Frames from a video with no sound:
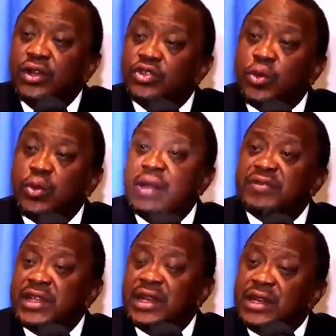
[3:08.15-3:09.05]
So we
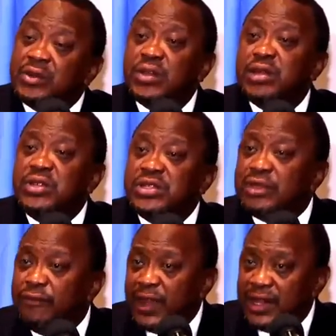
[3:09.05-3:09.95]
have said that with
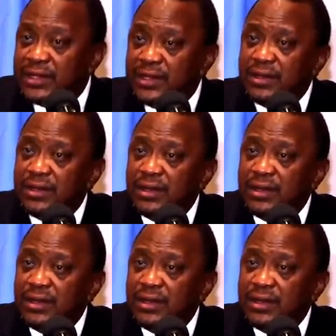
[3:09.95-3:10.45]
immediate effect,